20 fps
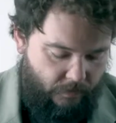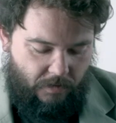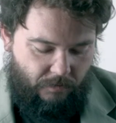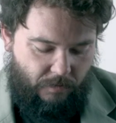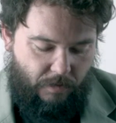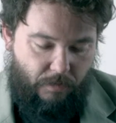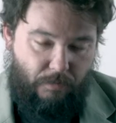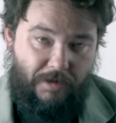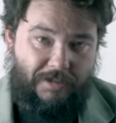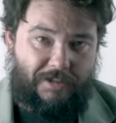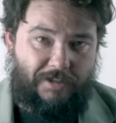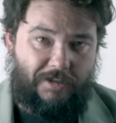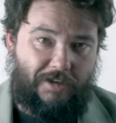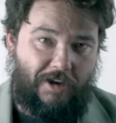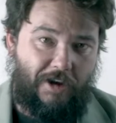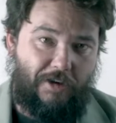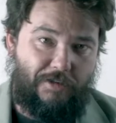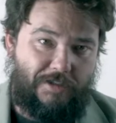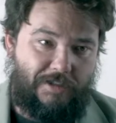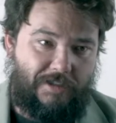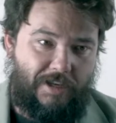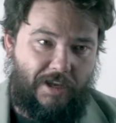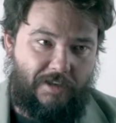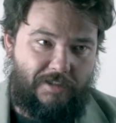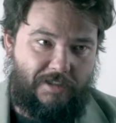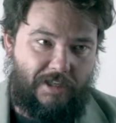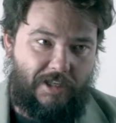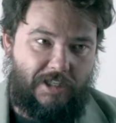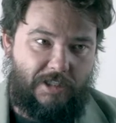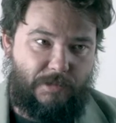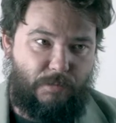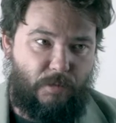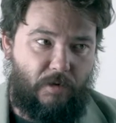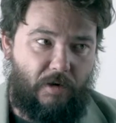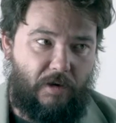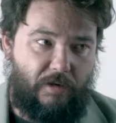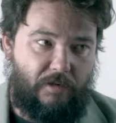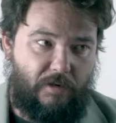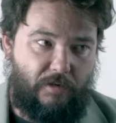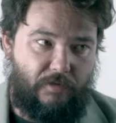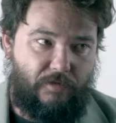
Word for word: When Wizards of the Coast takes inspiration